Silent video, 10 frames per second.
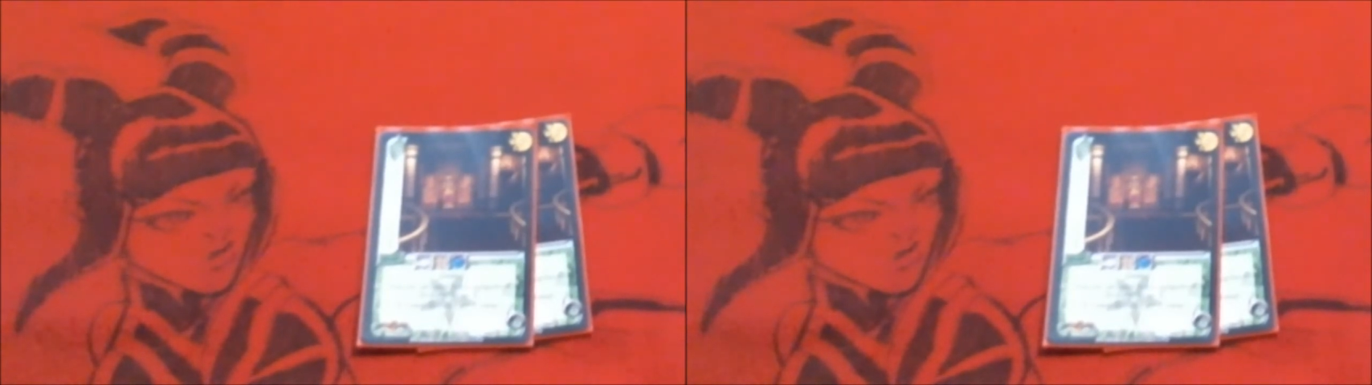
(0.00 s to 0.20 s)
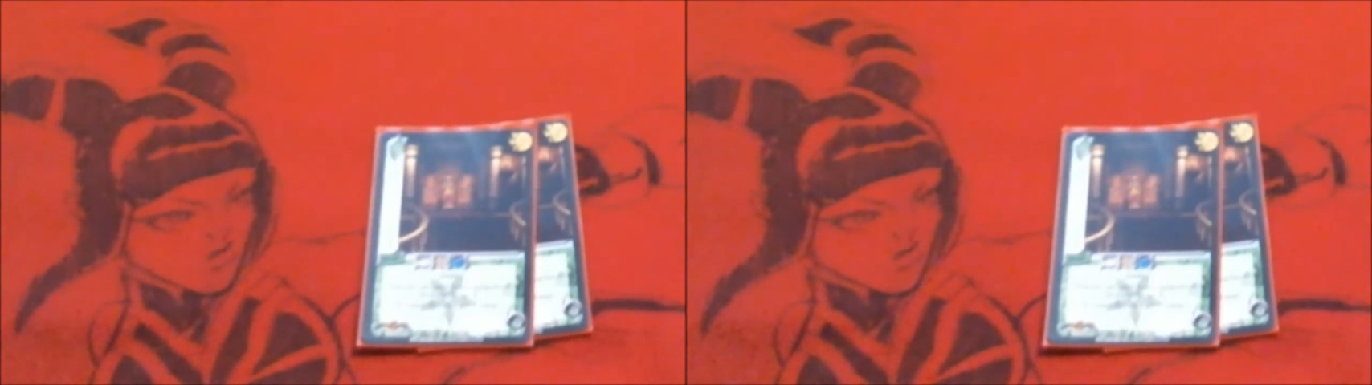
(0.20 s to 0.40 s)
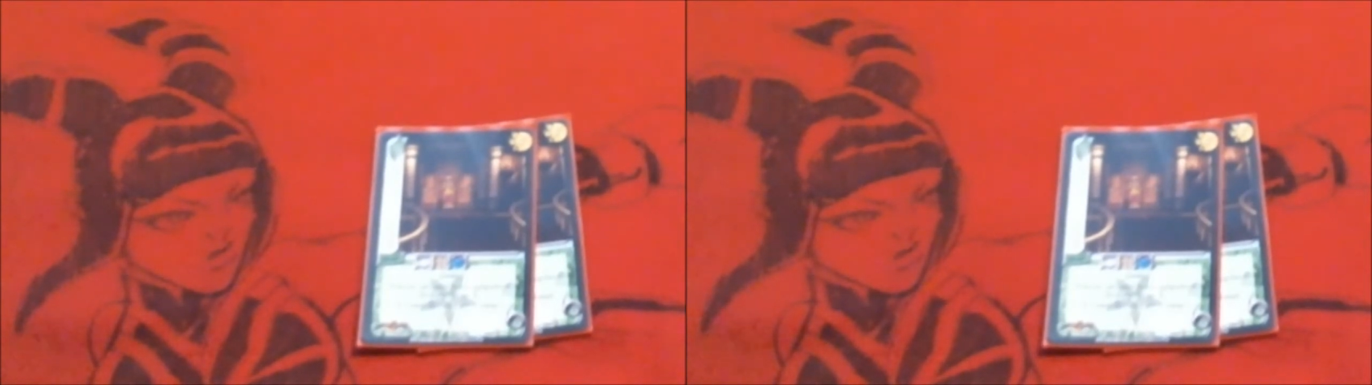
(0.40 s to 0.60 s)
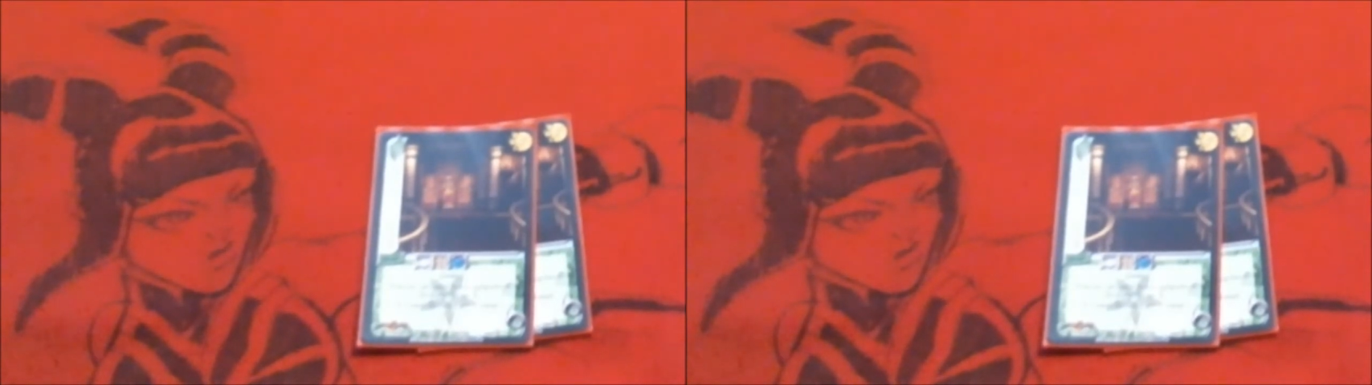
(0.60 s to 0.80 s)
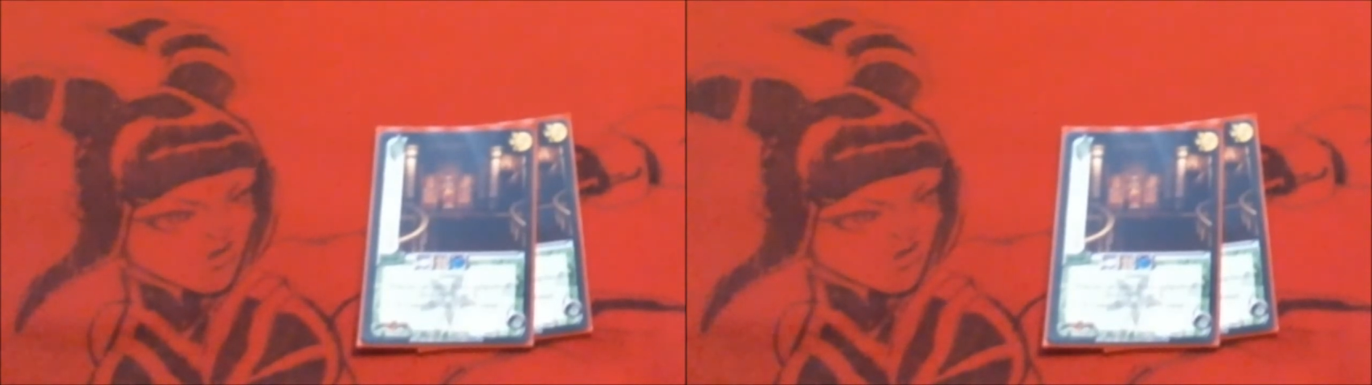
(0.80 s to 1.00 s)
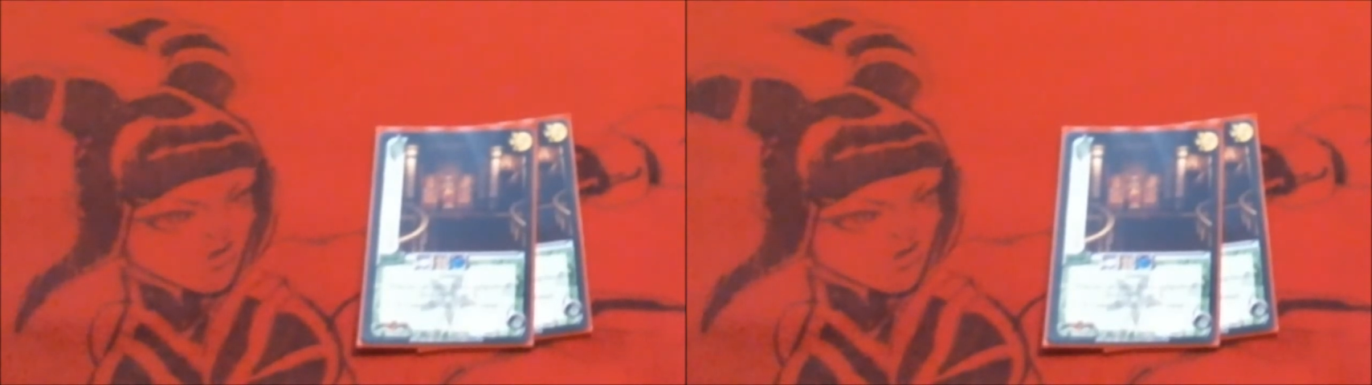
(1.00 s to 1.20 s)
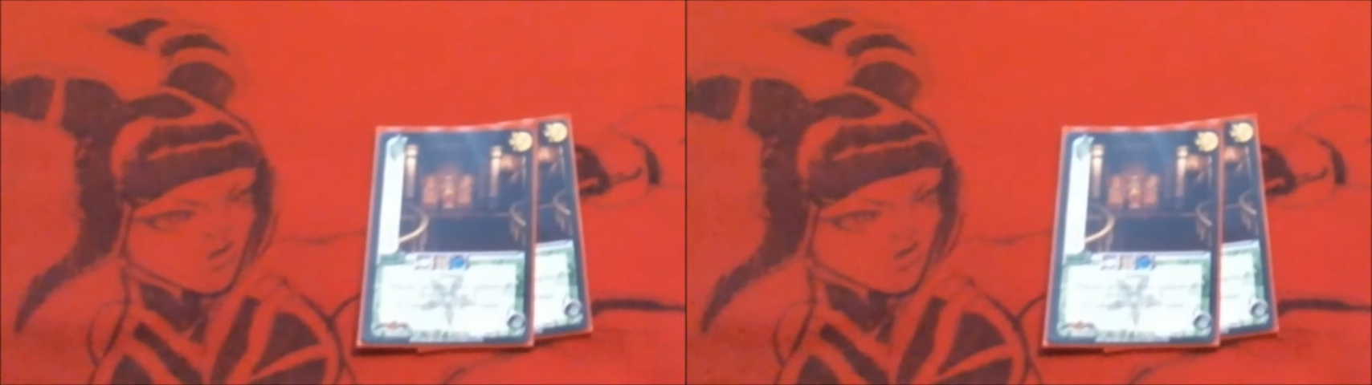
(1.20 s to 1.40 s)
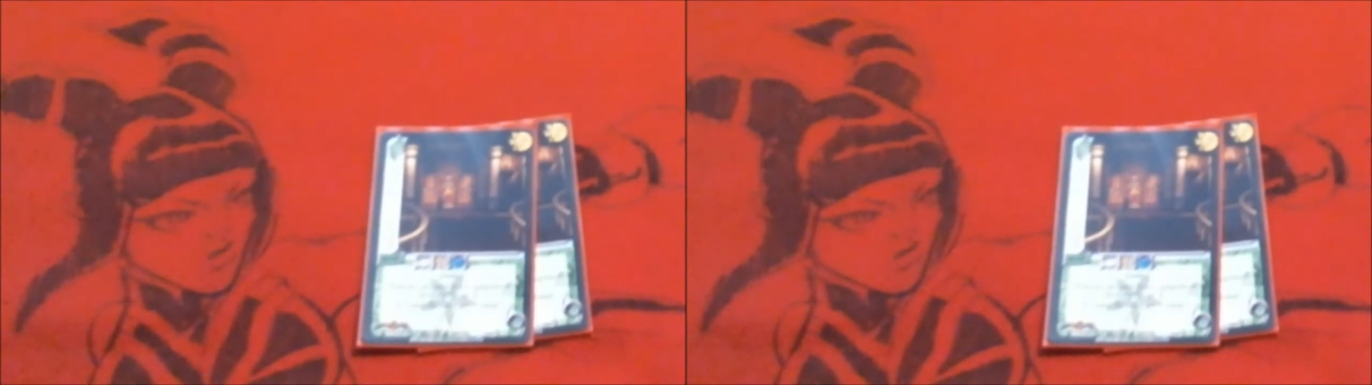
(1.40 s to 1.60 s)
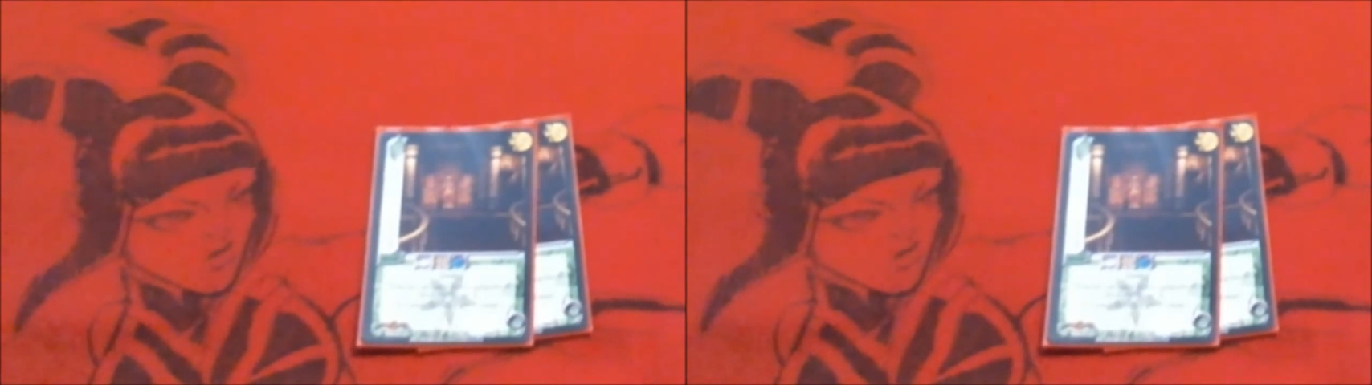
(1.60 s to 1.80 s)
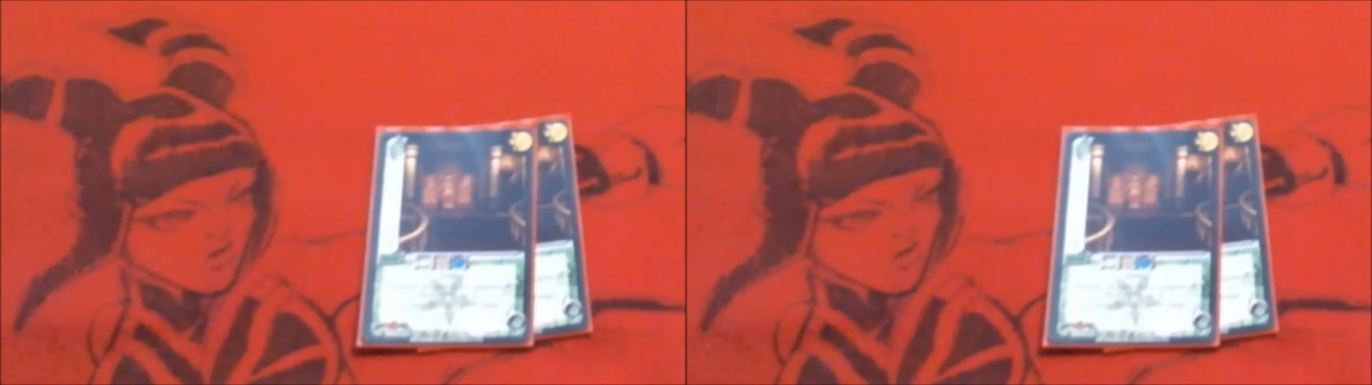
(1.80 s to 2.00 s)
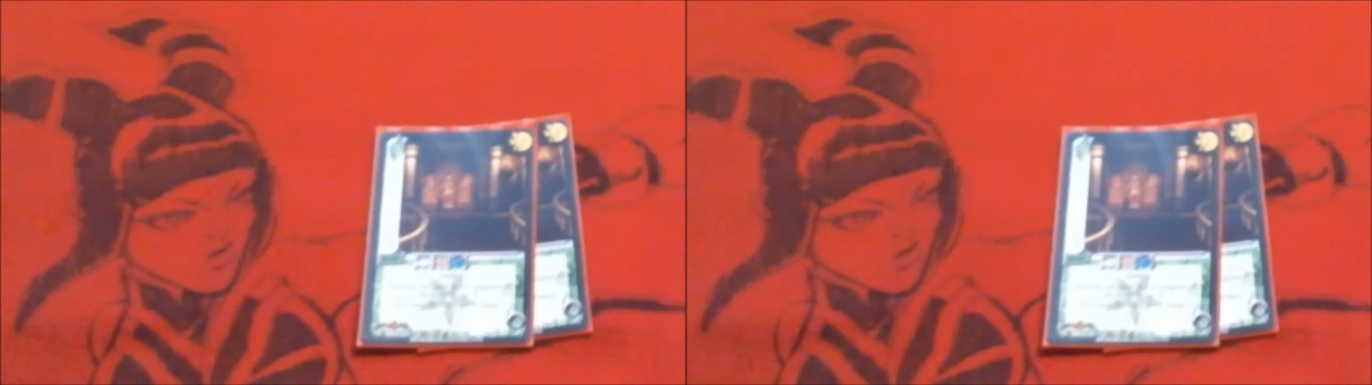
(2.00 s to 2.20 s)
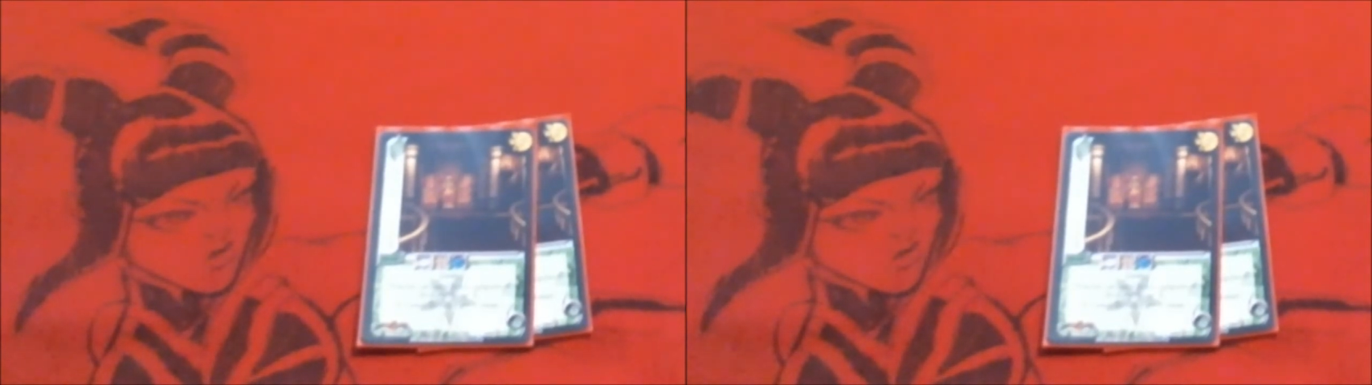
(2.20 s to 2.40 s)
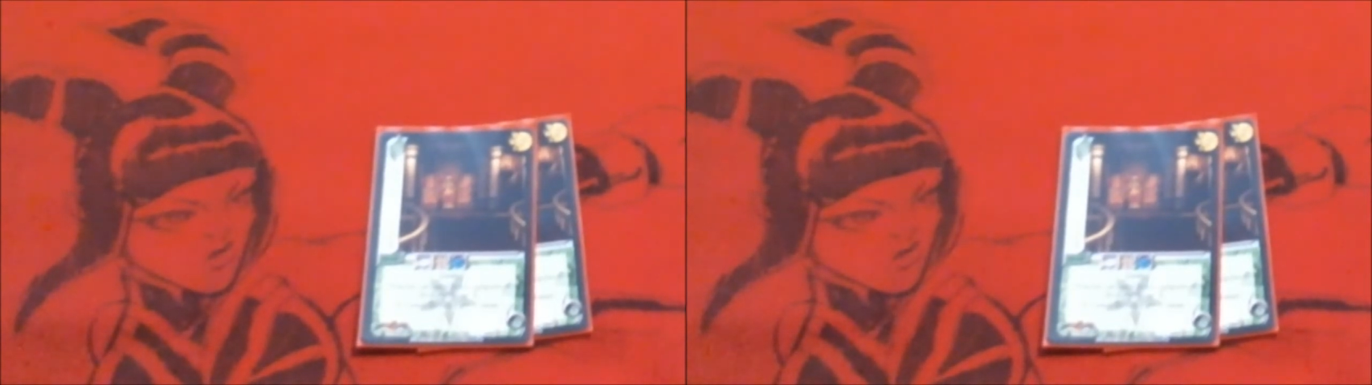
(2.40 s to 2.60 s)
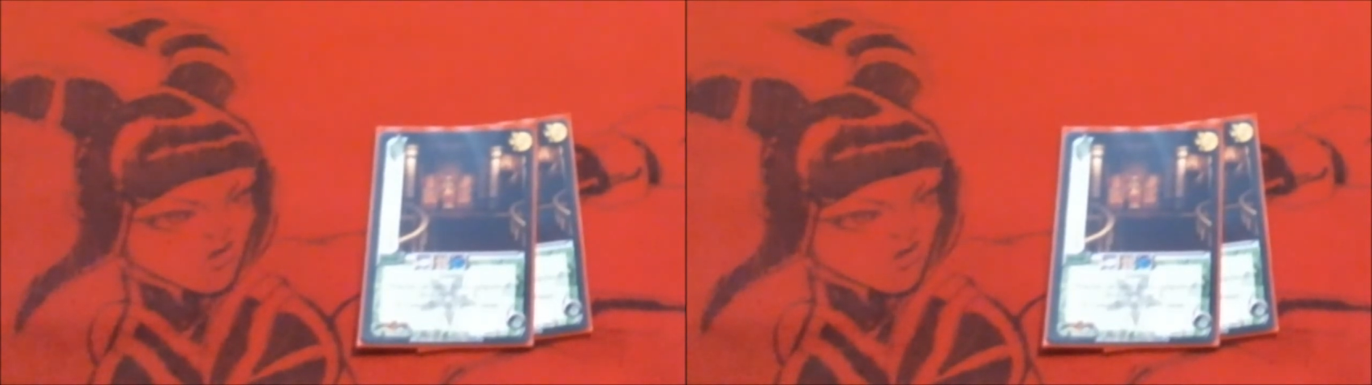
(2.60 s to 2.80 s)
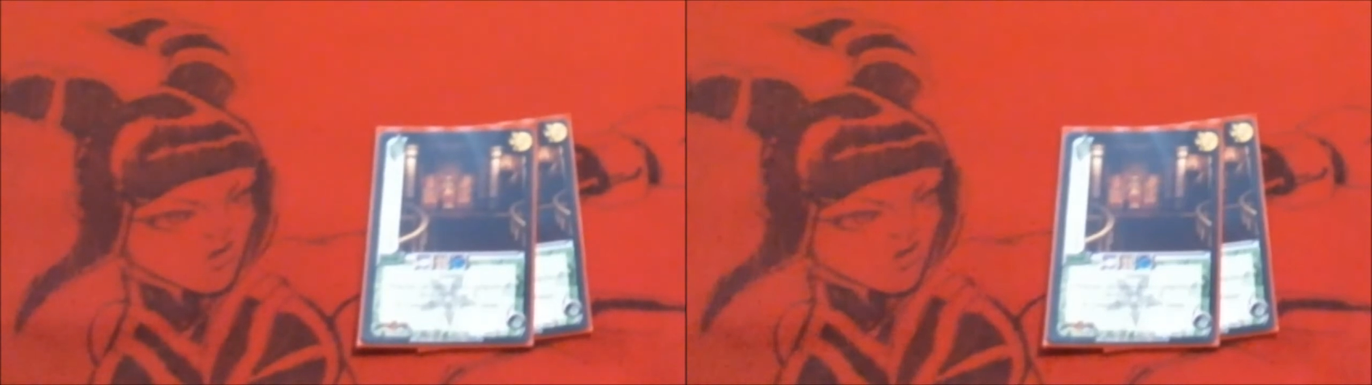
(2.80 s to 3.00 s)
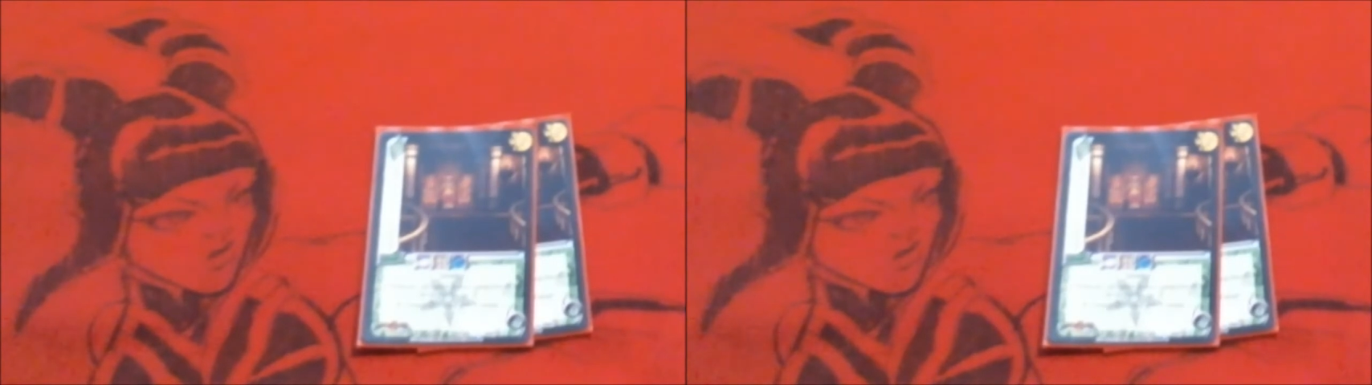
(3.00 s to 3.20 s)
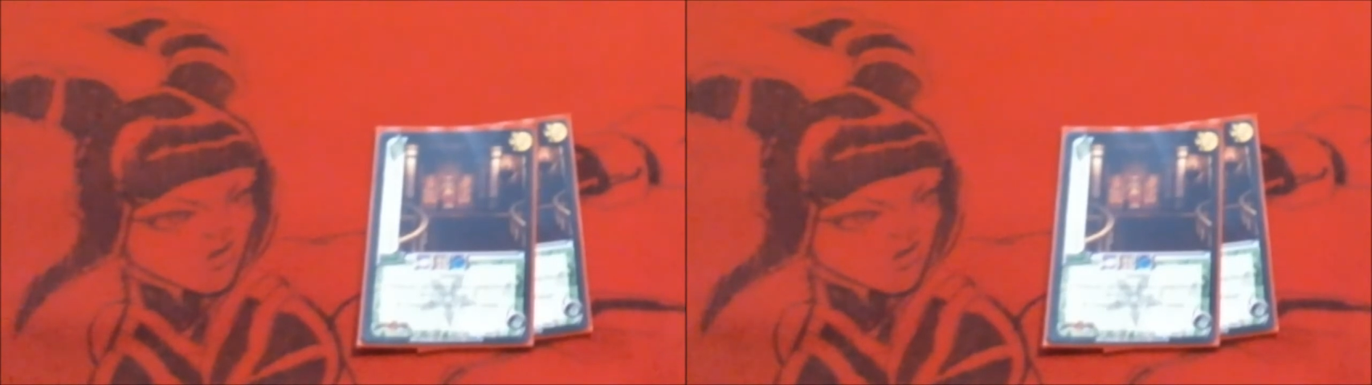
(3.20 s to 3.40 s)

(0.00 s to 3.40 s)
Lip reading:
Nobody's mouth can be seen.